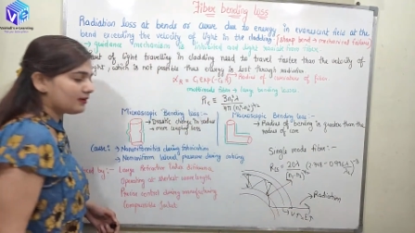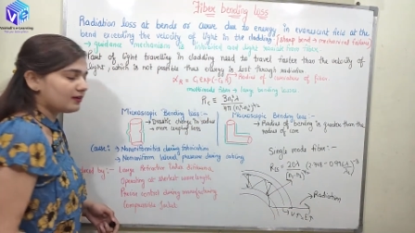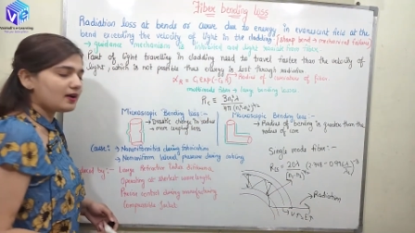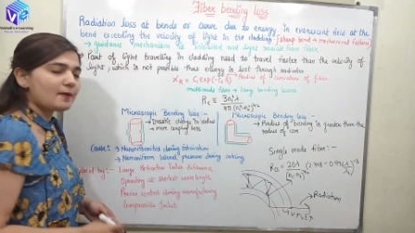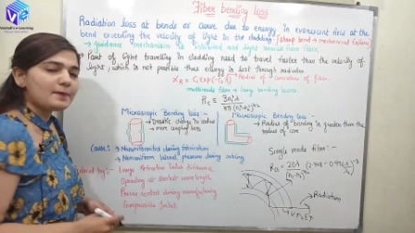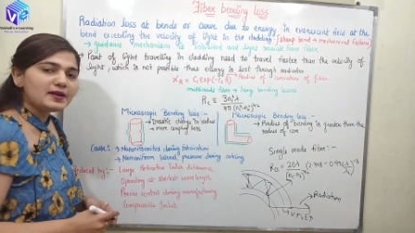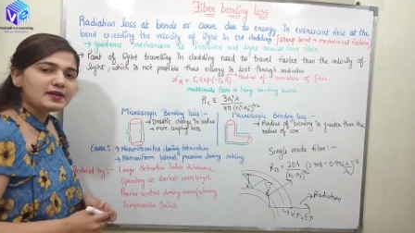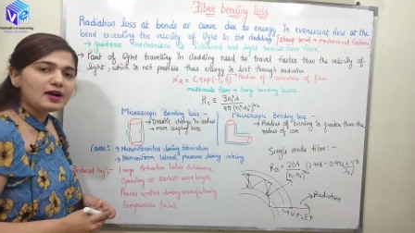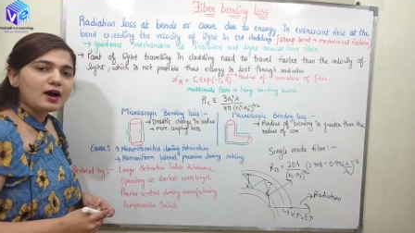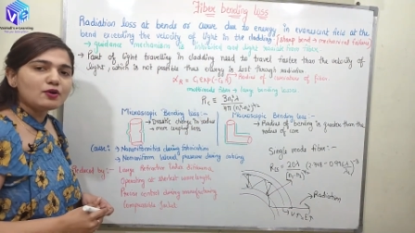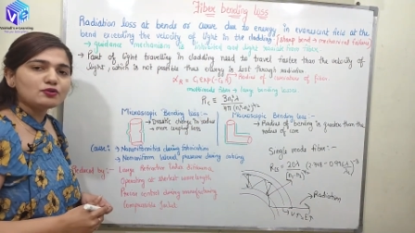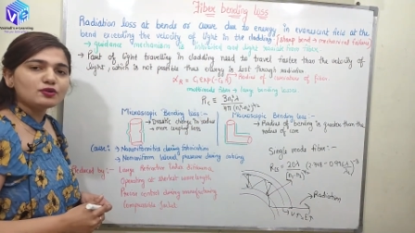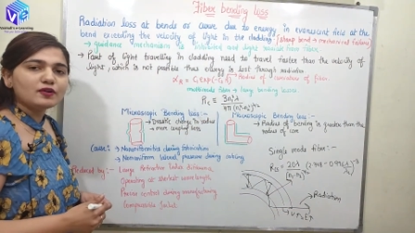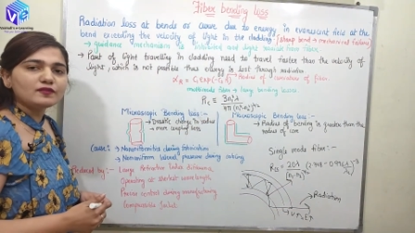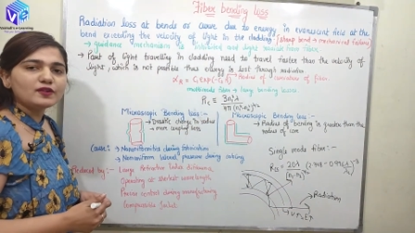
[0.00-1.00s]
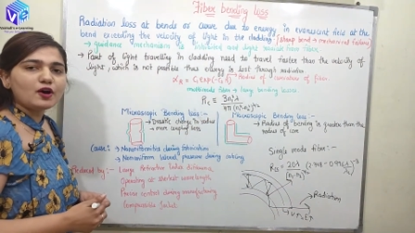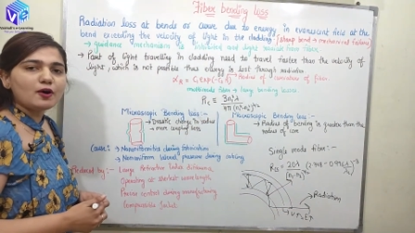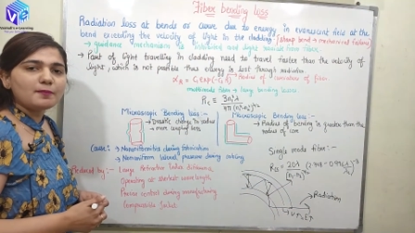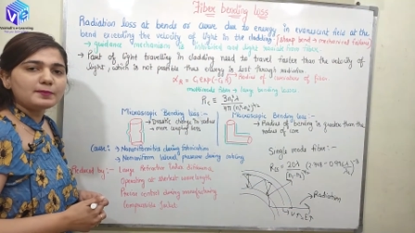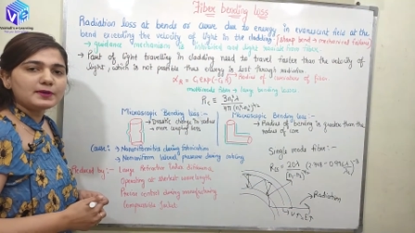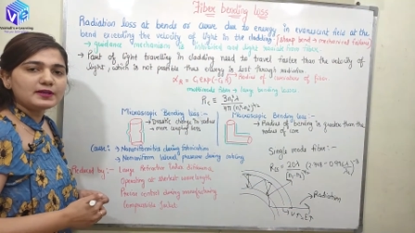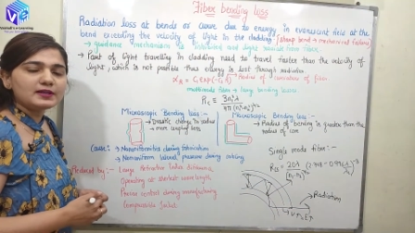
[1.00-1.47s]
coming out of the
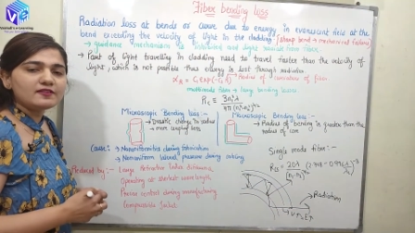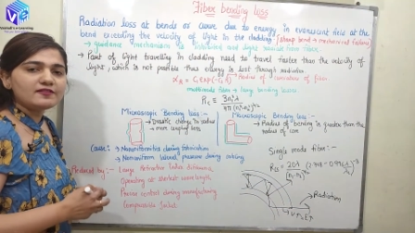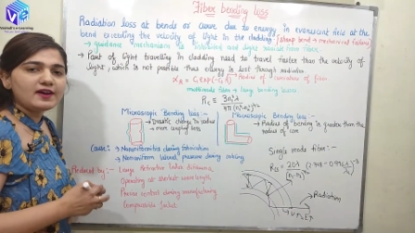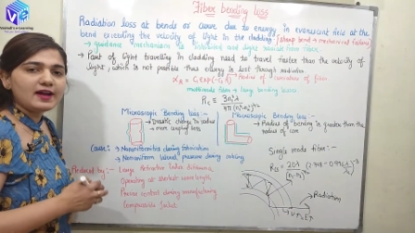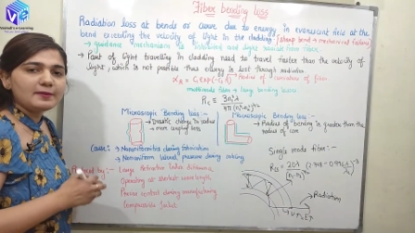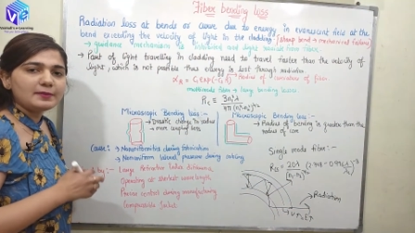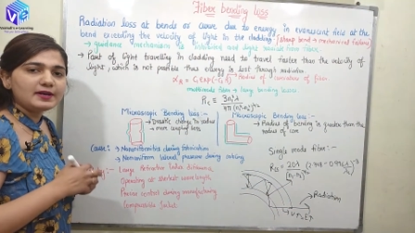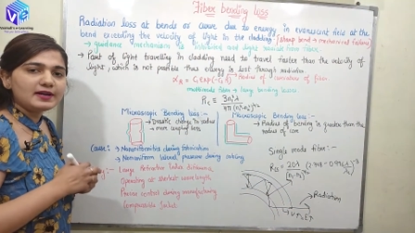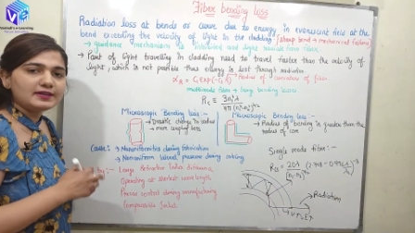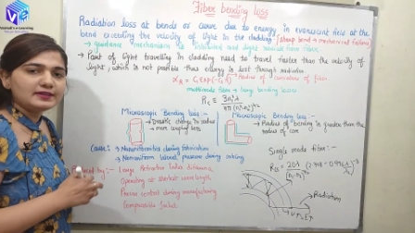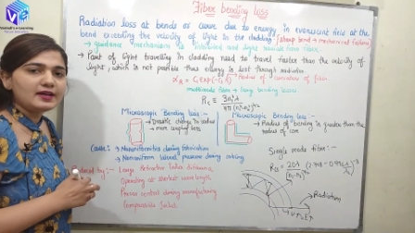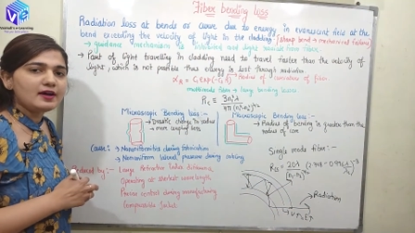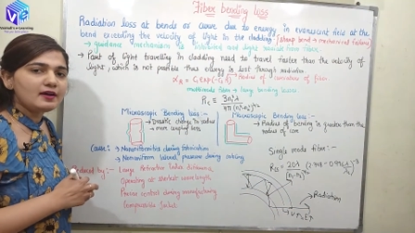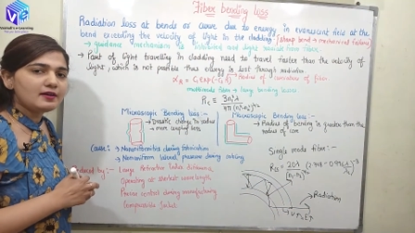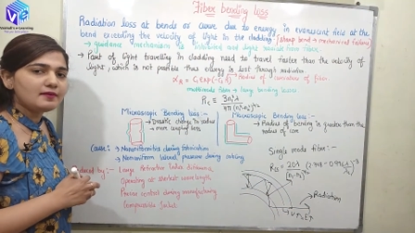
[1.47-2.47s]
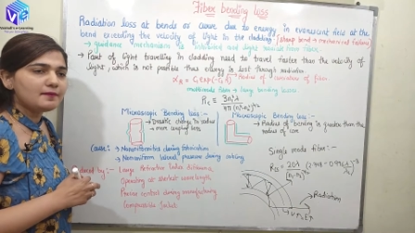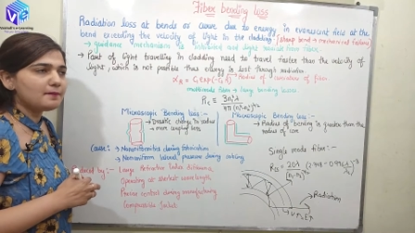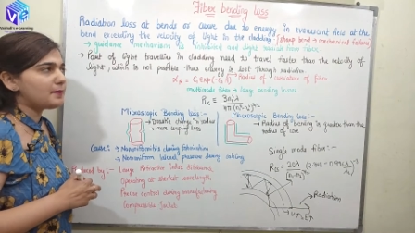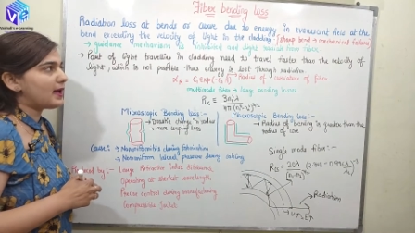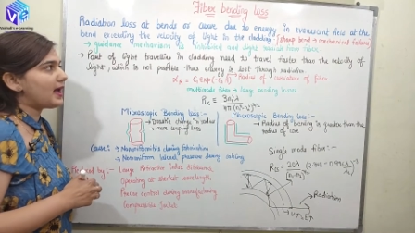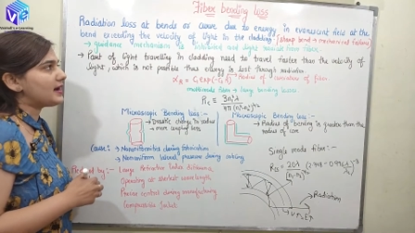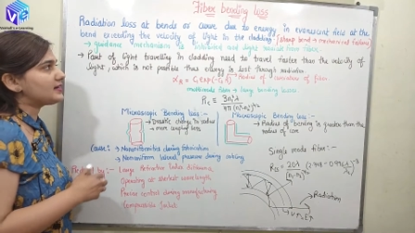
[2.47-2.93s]
optical fiber at the
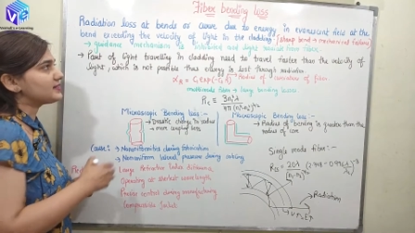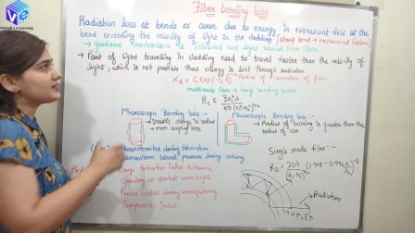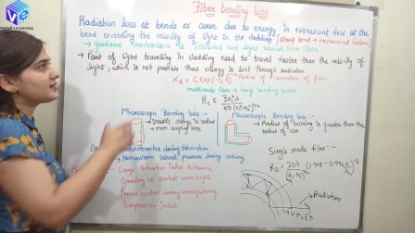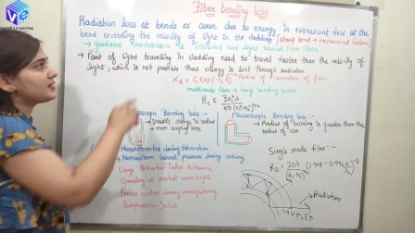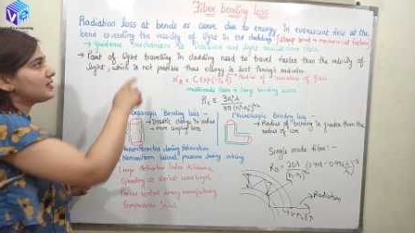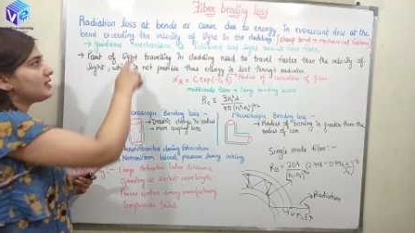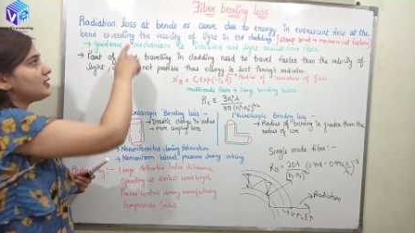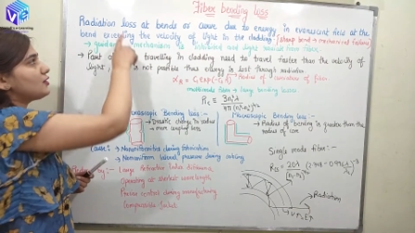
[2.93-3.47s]
bands.